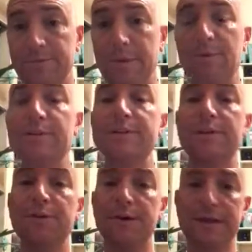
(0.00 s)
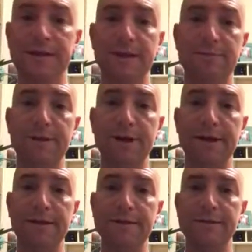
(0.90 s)
people still look at Tom
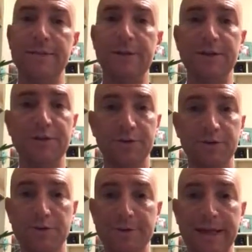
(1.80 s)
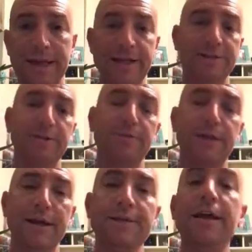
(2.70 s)
Brady and make sure those mechanics are in
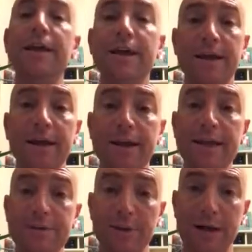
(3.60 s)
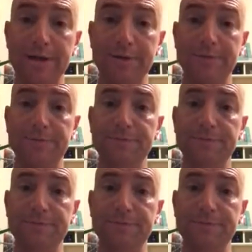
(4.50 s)
place. And that's what I do.